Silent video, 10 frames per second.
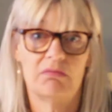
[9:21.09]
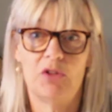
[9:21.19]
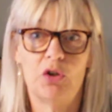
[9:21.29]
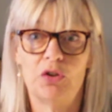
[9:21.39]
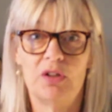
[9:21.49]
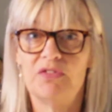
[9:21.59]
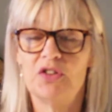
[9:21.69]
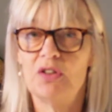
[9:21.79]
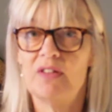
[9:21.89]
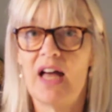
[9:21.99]
You could even
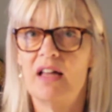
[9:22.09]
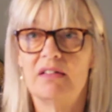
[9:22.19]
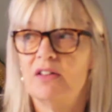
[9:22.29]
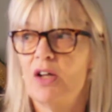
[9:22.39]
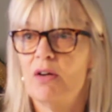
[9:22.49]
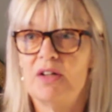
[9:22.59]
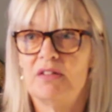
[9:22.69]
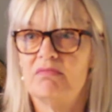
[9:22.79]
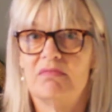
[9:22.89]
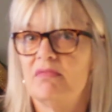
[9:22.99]
do that,
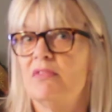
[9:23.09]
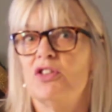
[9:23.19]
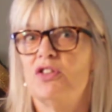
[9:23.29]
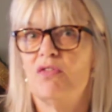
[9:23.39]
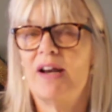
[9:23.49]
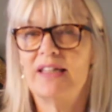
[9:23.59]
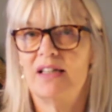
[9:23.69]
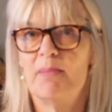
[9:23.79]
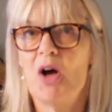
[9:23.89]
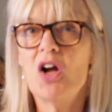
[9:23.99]
at just a
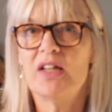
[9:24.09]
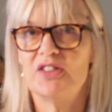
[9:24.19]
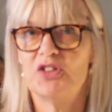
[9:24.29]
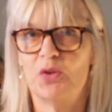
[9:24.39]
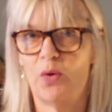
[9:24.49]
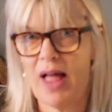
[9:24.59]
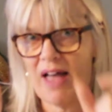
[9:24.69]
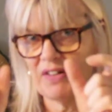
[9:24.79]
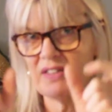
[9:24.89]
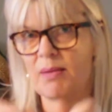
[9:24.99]
regular market stall,
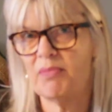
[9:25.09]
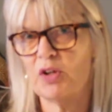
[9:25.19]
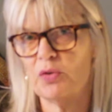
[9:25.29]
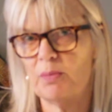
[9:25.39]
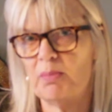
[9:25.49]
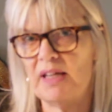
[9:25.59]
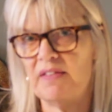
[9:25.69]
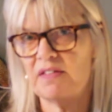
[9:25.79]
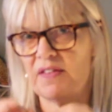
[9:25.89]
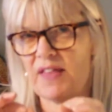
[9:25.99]
having something on a
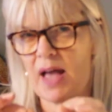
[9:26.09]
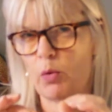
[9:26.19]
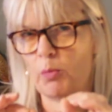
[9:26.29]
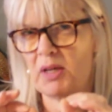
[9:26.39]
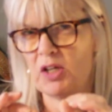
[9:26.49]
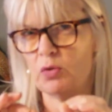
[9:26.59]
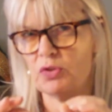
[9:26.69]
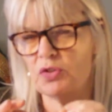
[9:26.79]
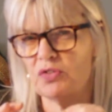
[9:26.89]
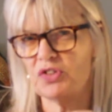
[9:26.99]
plinth, and that will be your
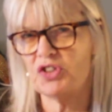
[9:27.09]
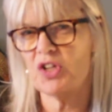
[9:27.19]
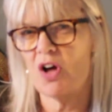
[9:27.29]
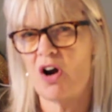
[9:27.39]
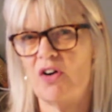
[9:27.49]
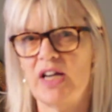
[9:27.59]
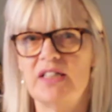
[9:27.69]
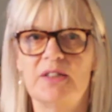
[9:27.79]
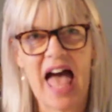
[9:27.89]
sort of star item.